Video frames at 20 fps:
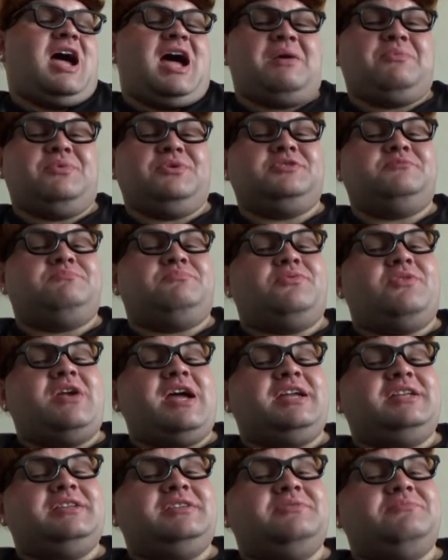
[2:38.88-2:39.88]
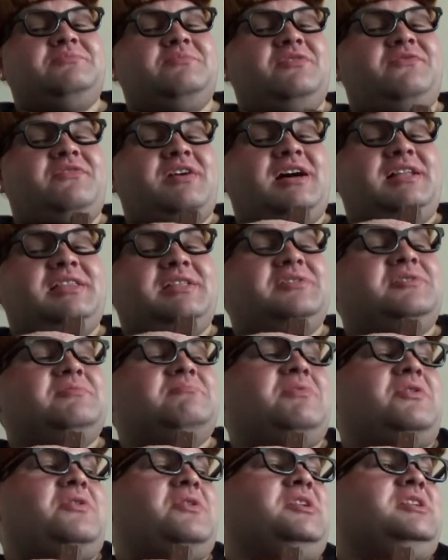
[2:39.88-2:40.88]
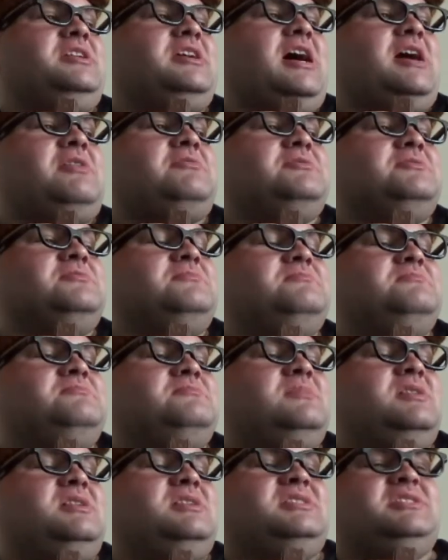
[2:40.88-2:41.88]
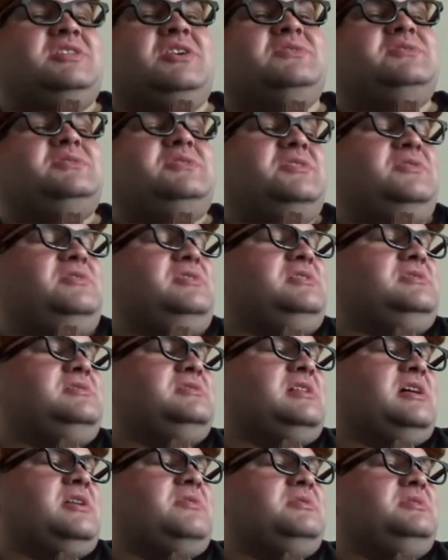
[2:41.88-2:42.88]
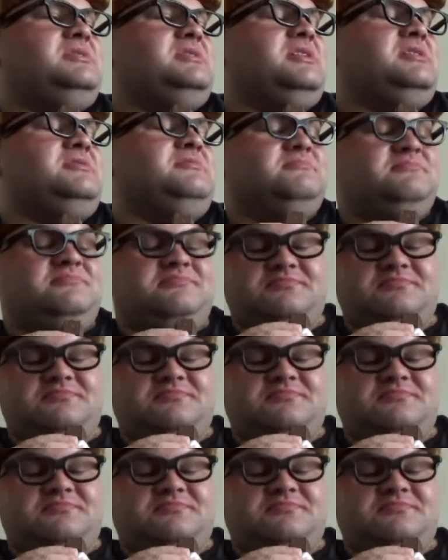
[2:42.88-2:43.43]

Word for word: I was pregnant with our little boy, Carol. Not so little now, is he?